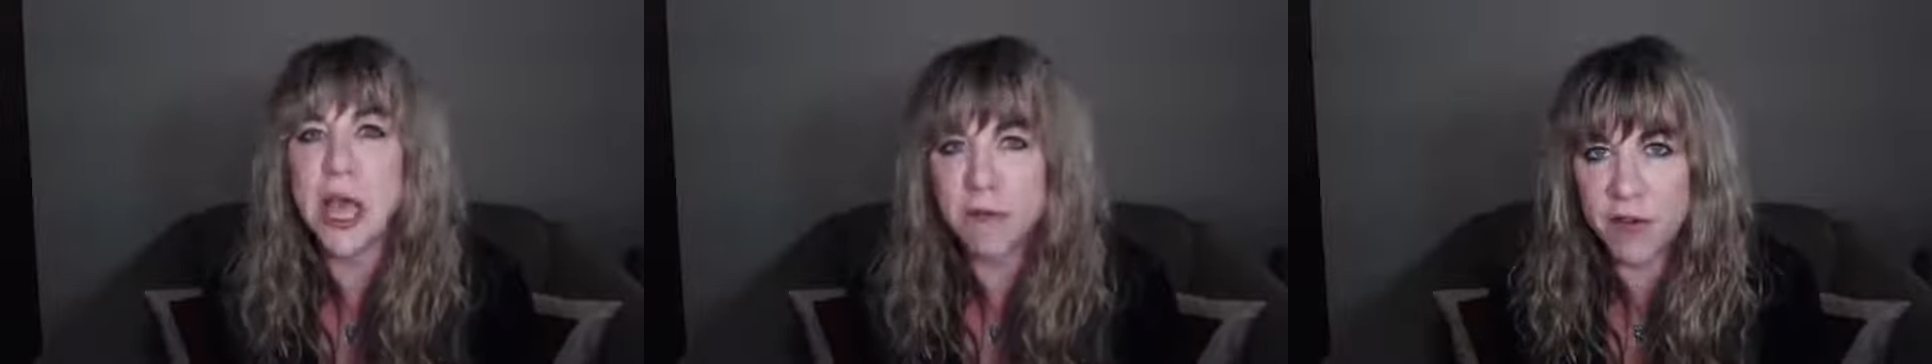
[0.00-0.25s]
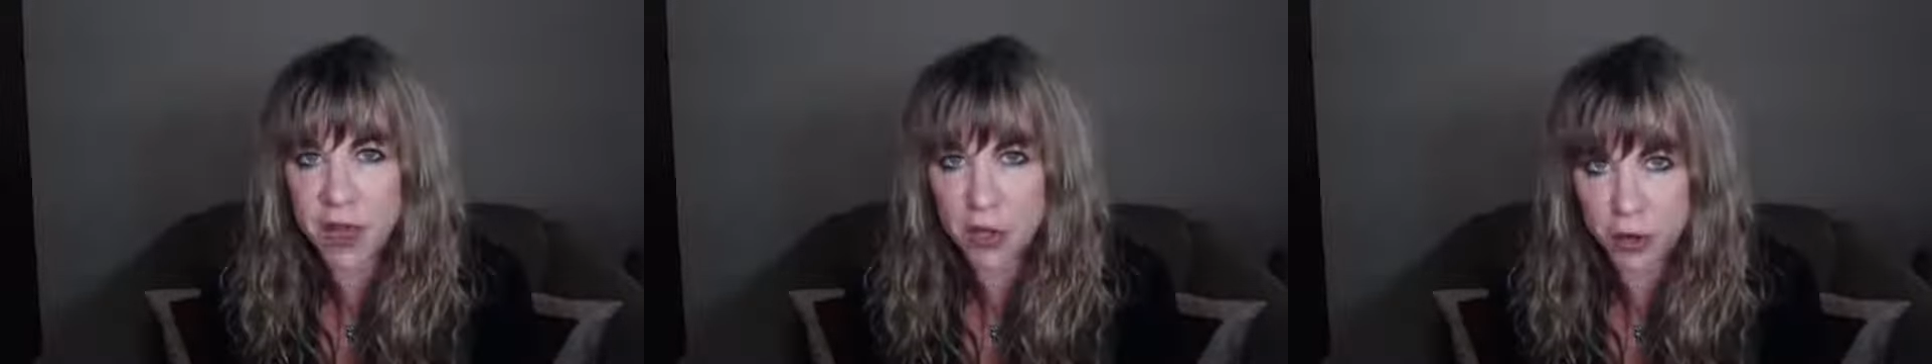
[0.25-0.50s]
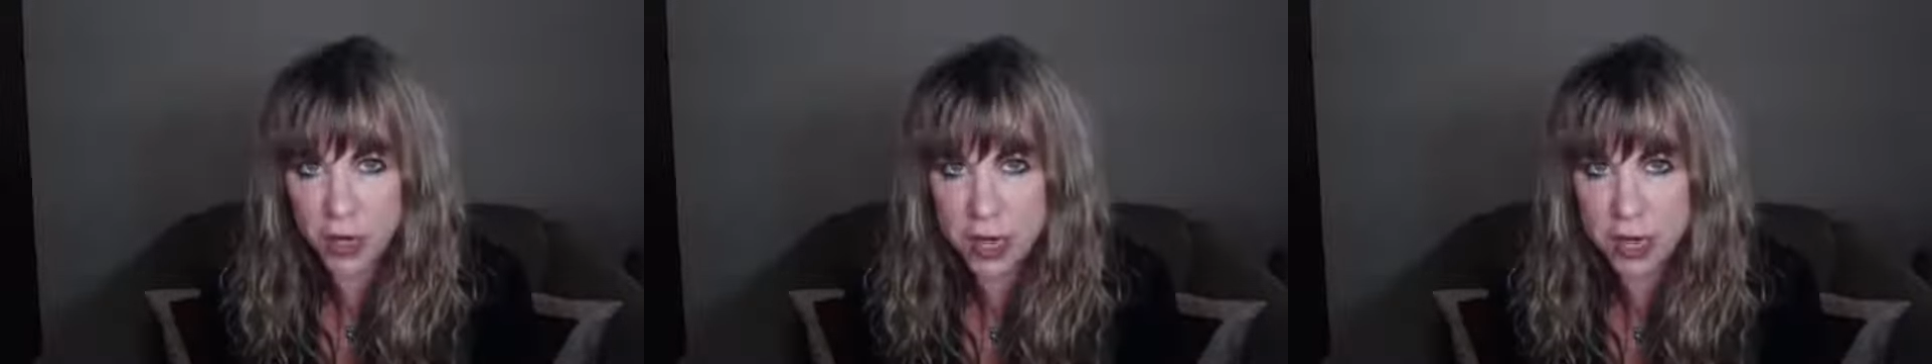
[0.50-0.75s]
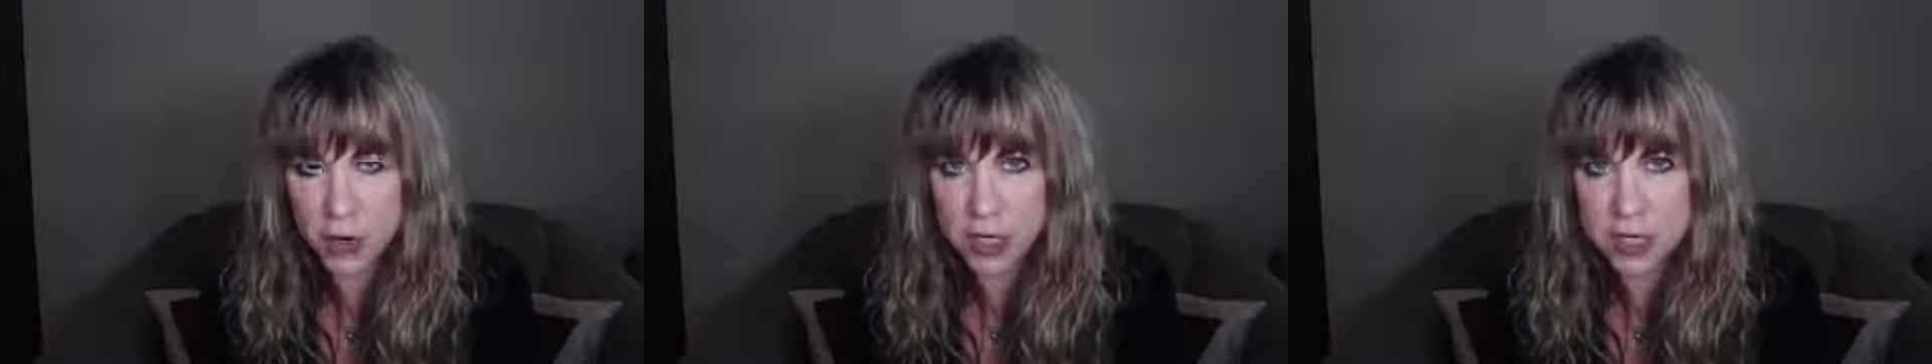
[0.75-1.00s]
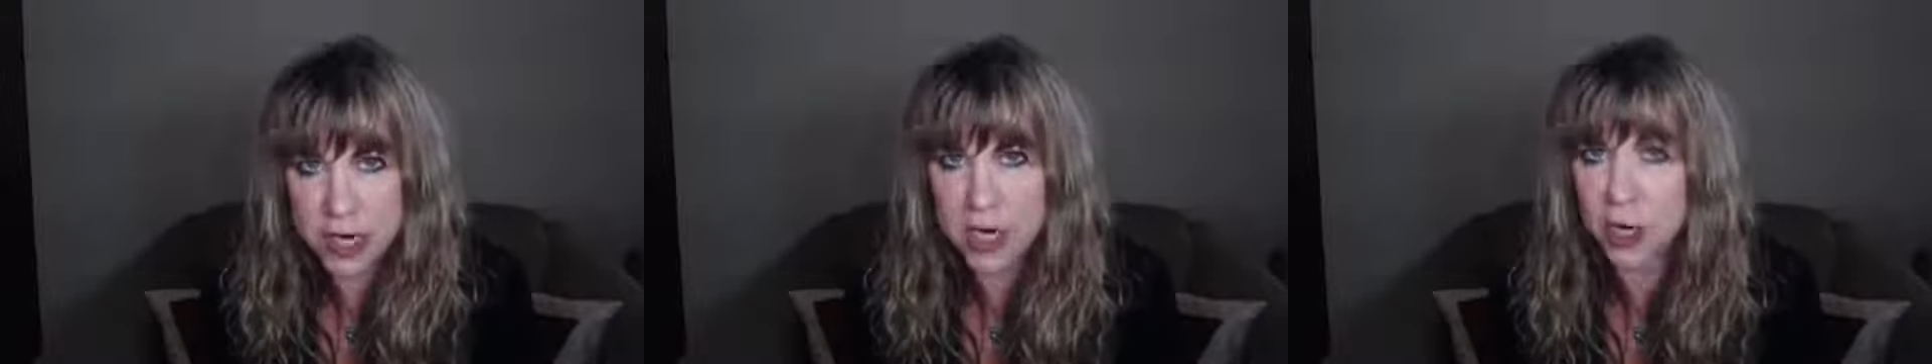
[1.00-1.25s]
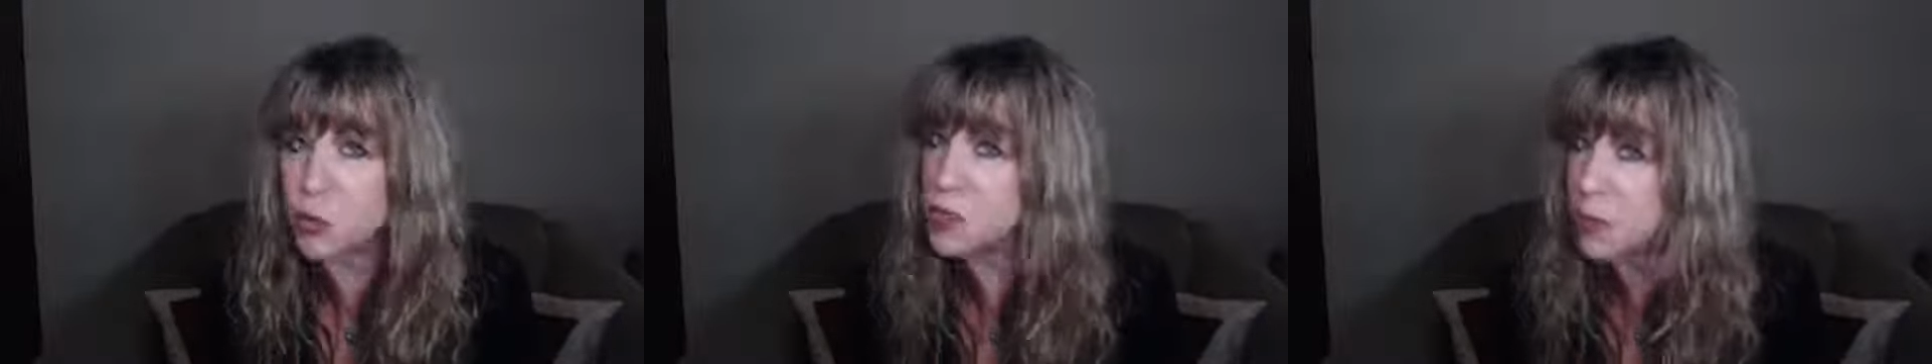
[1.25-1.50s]
of a creator and
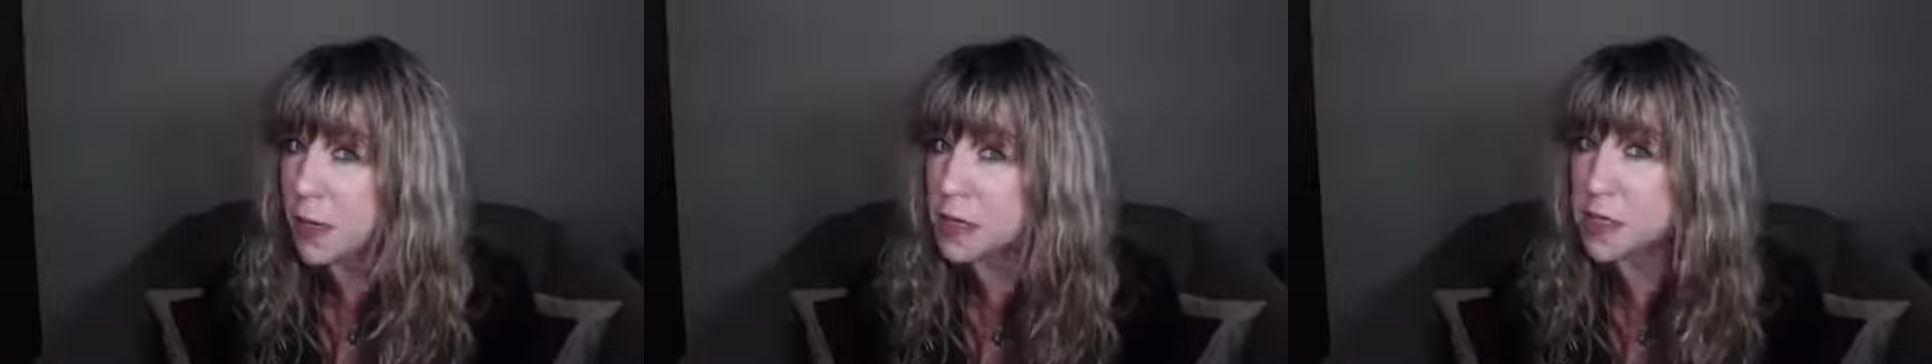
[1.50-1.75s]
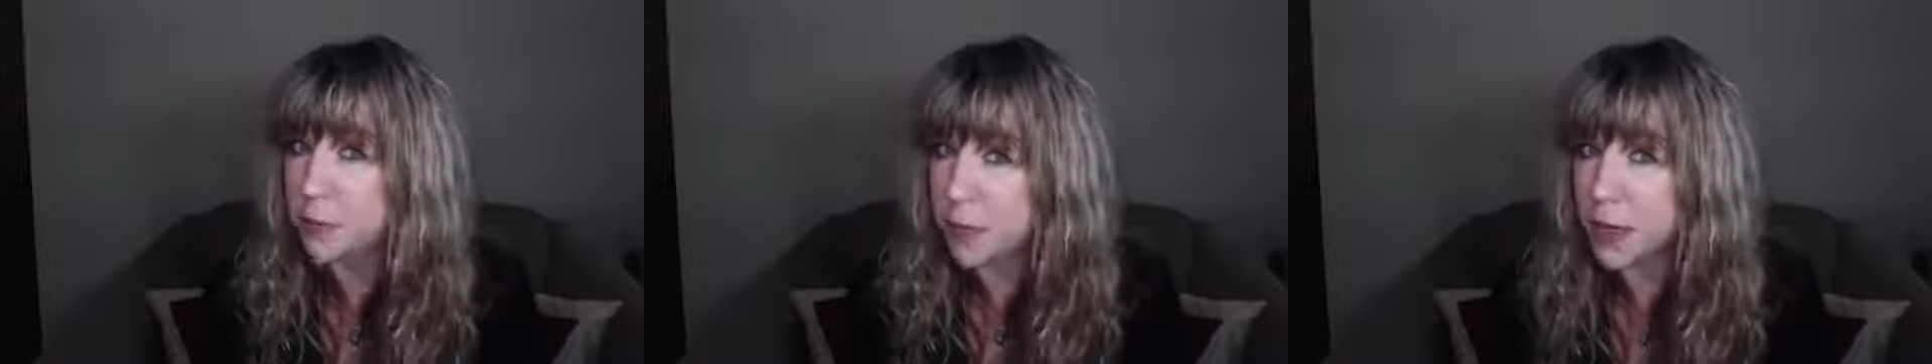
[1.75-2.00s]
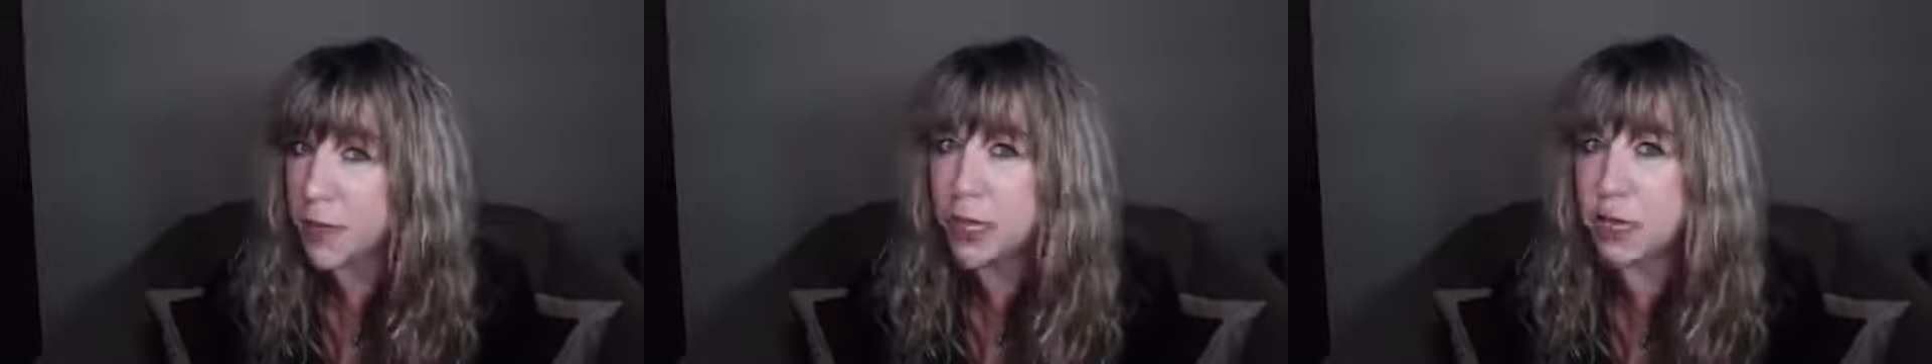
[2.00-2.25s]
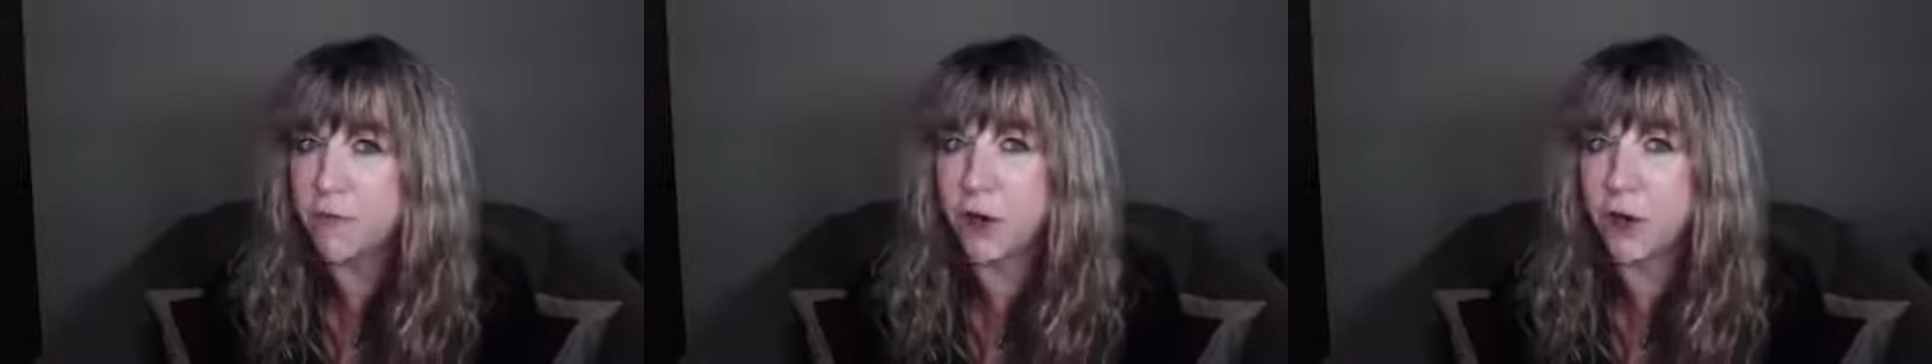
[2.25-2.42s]
taking responsibility